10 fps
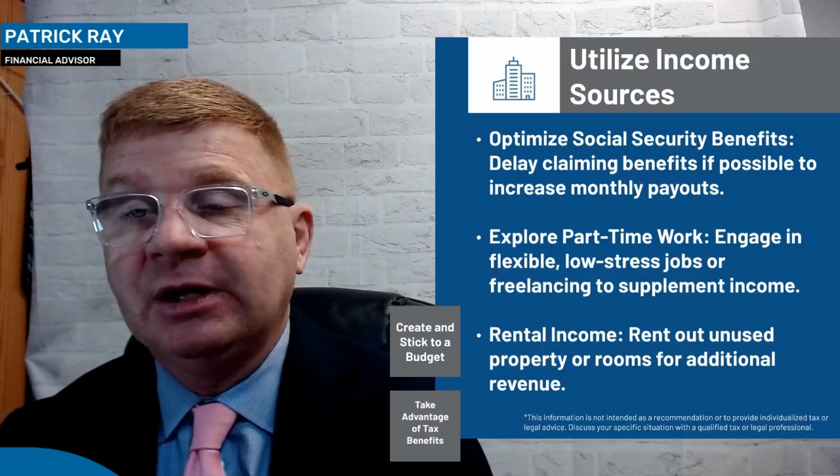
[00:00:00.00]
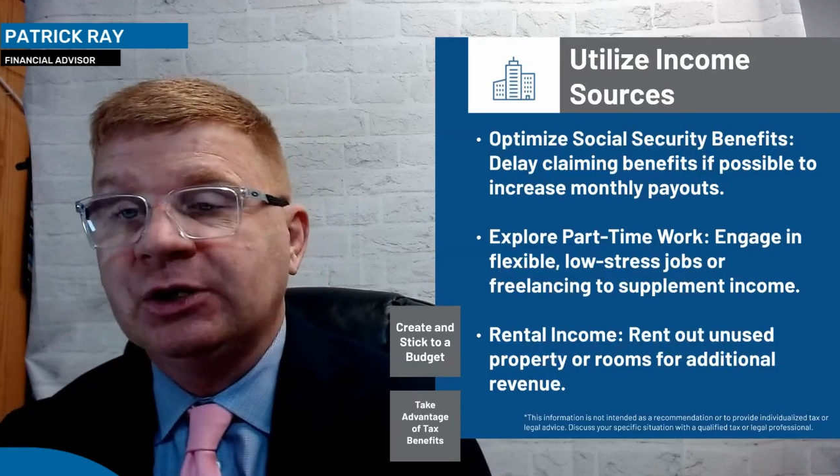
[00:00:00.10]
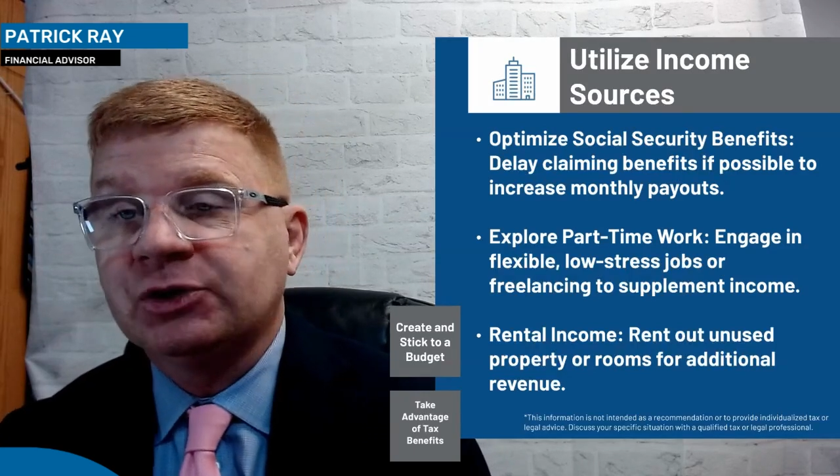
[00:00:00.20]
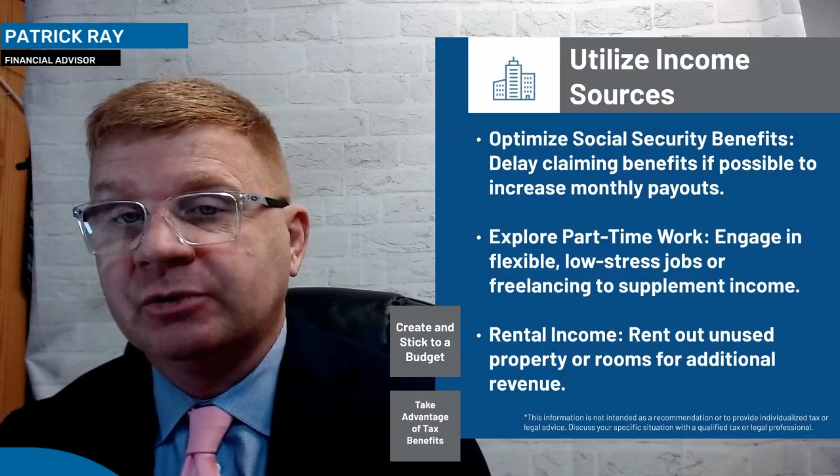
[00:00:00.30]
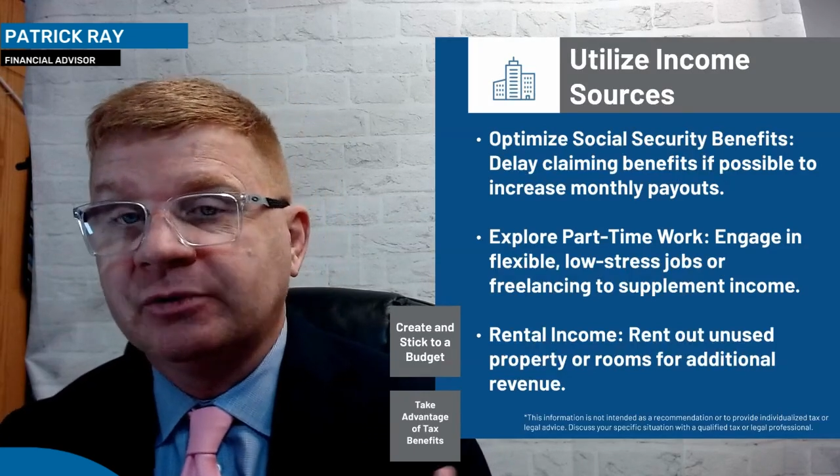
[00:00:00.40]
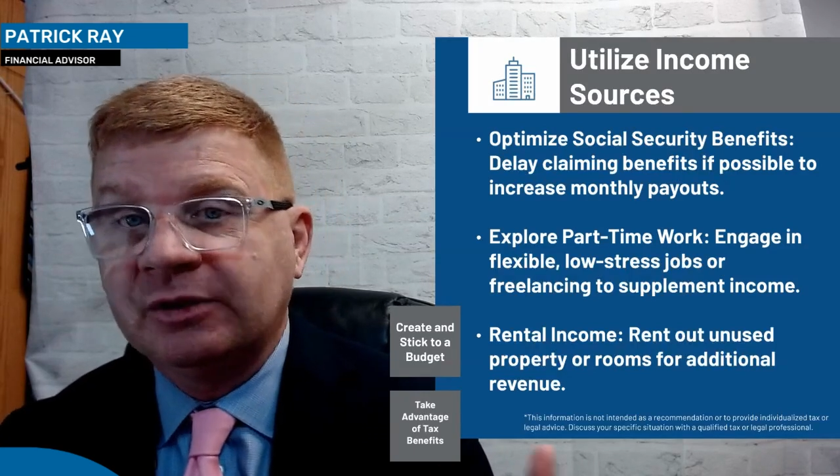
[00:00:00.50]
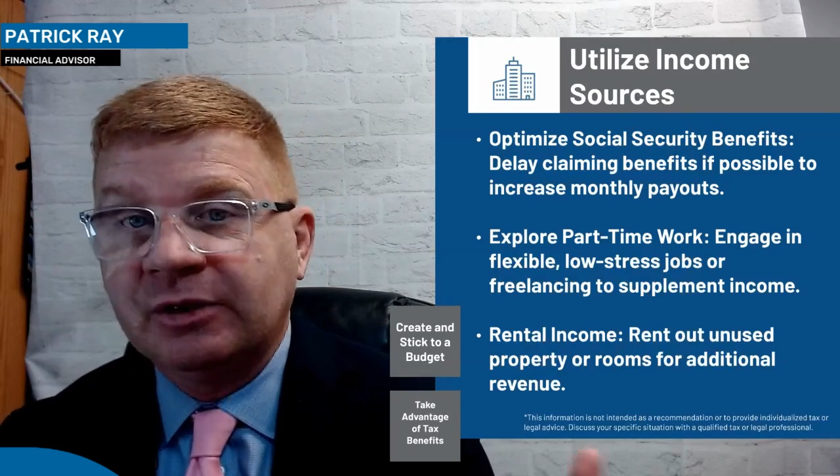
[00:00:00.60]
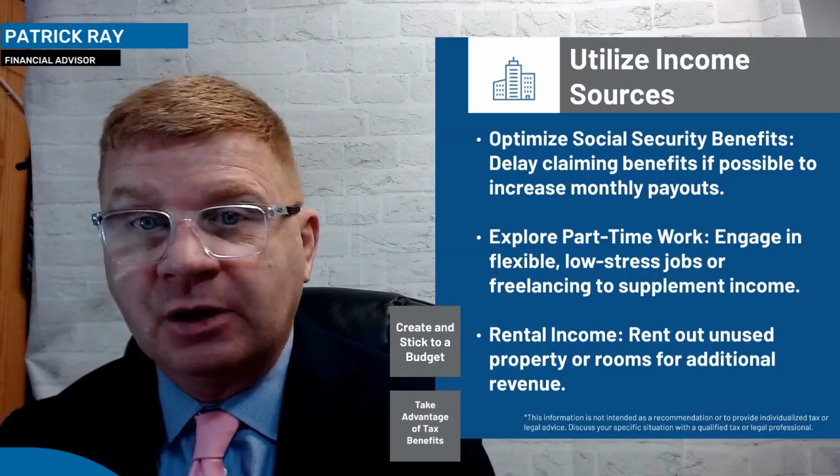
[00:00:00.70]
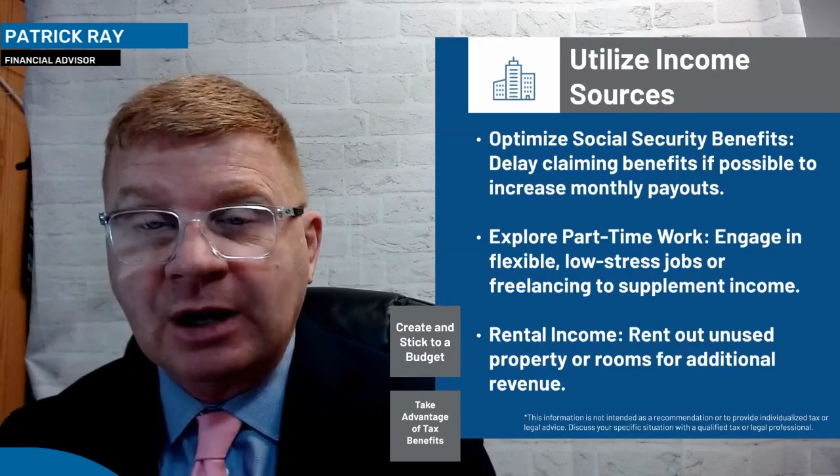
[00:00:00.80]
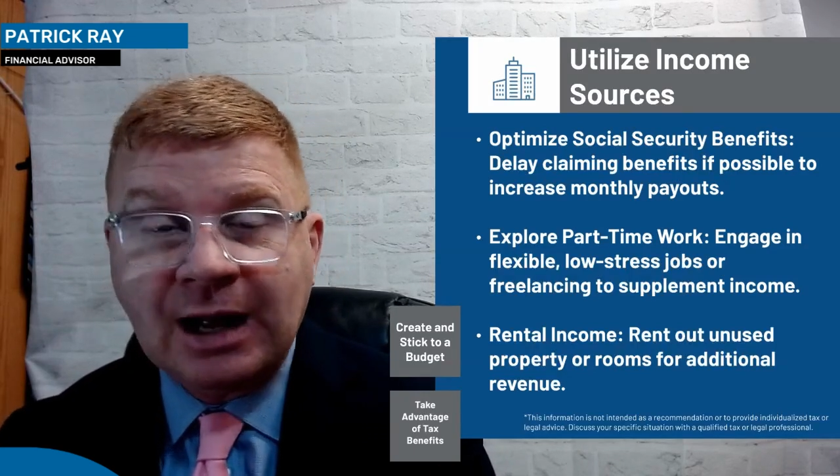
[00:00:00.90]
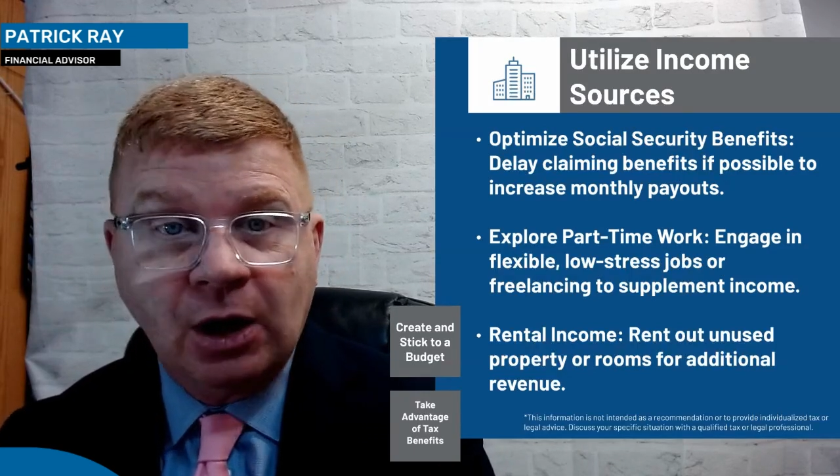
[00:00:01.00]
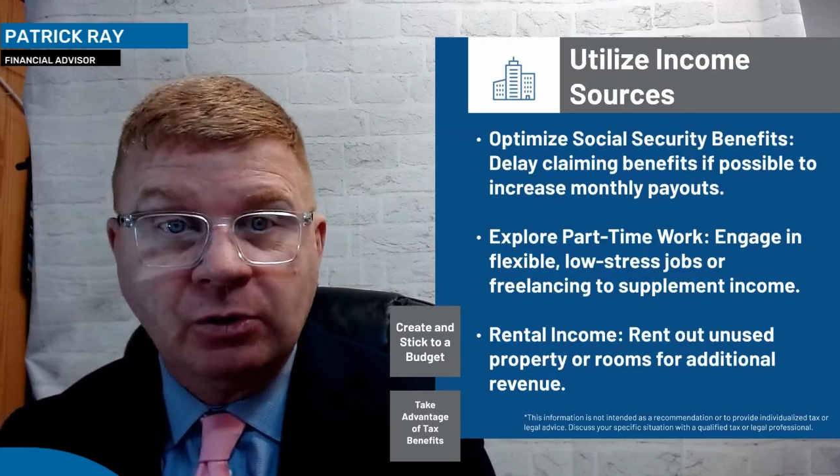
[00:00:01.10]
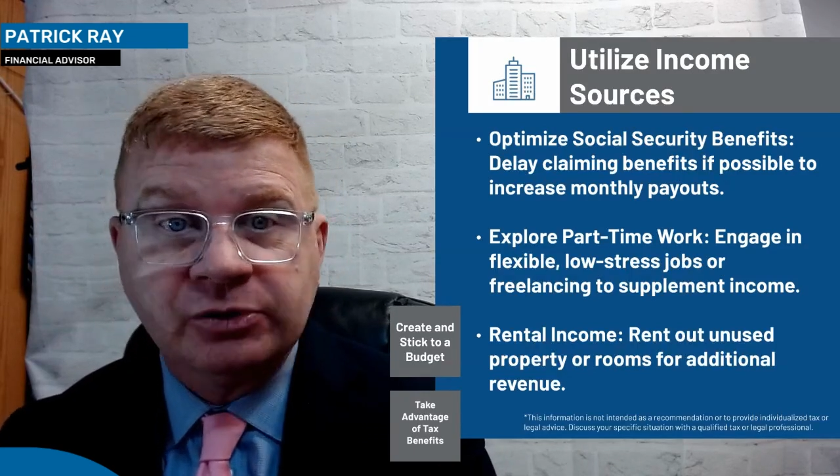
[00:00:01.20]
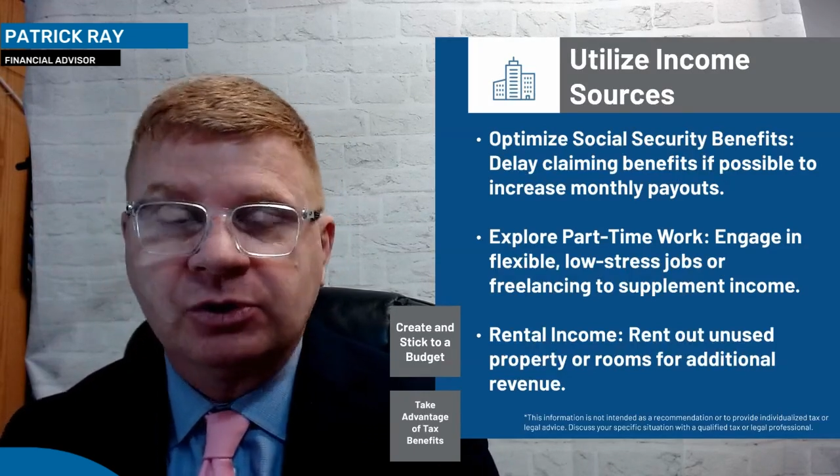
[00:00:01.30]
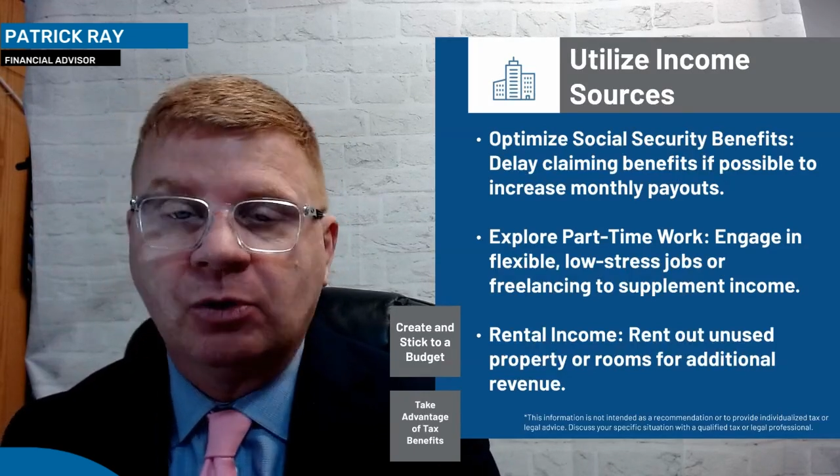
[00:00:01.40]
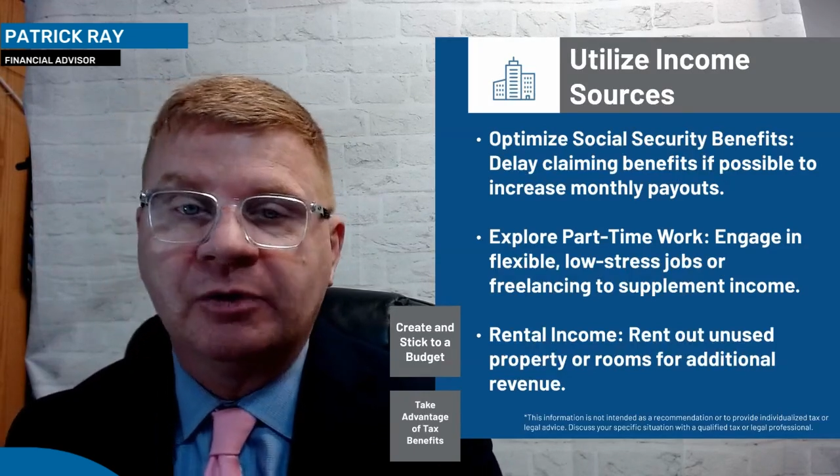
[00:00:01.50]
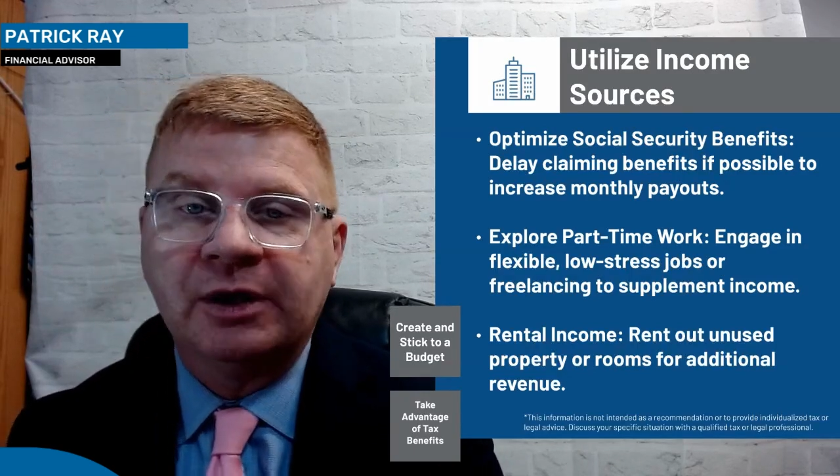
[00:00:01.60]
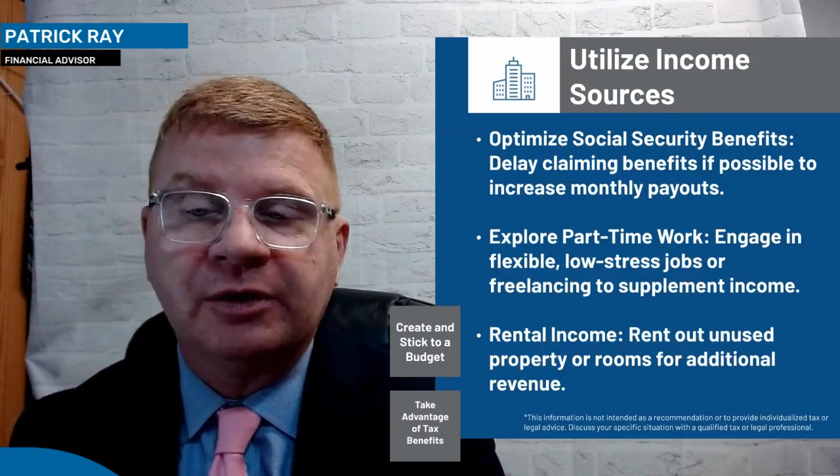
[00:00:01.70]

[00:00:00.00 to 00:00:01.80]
making sure that they're housed or